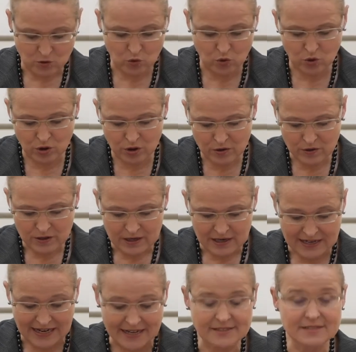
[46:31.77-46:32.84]
or
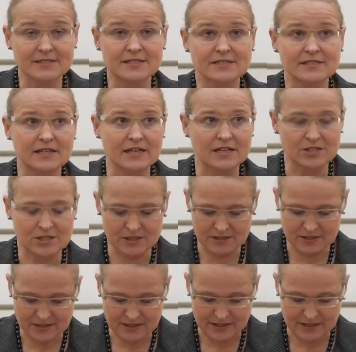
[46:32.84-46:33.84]
Light Installations